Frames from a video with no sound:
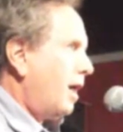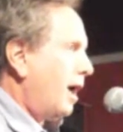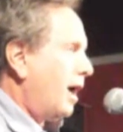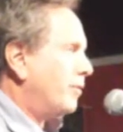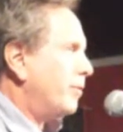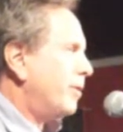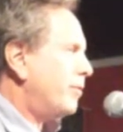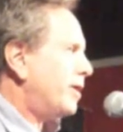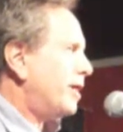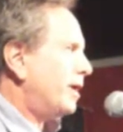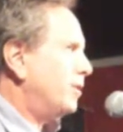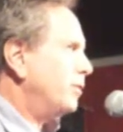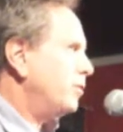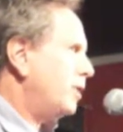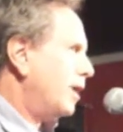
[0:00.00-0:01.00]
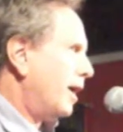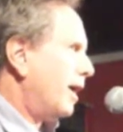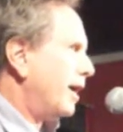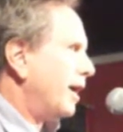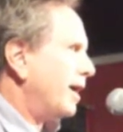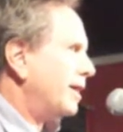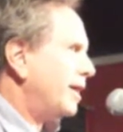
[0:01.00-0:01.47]
I remember that new
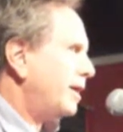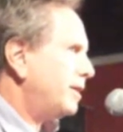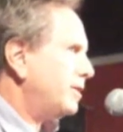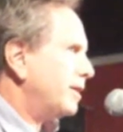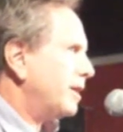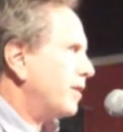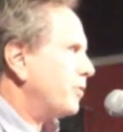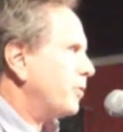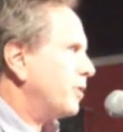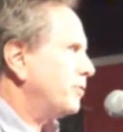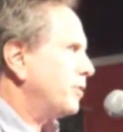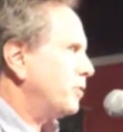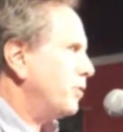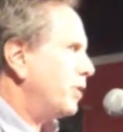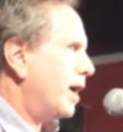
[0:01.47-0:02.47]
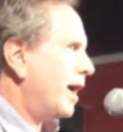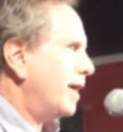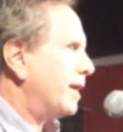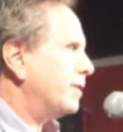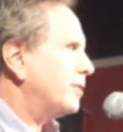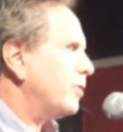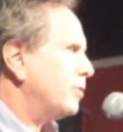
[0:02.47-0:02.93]
guy. I laid there and I thought of the new guy
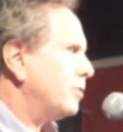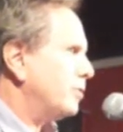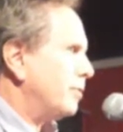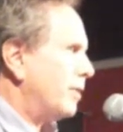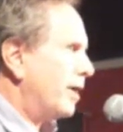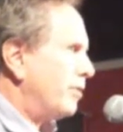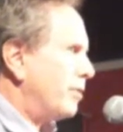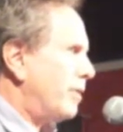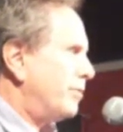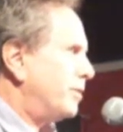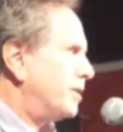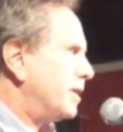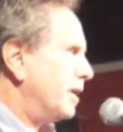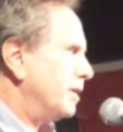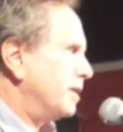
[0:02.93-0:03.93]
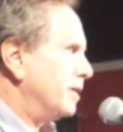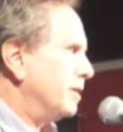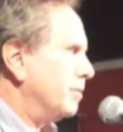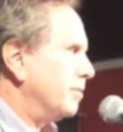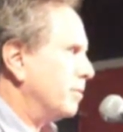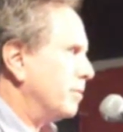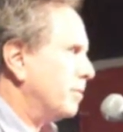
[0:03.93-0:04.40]
and I told him, I remember telling
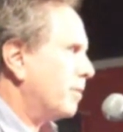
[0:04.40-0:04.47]
him.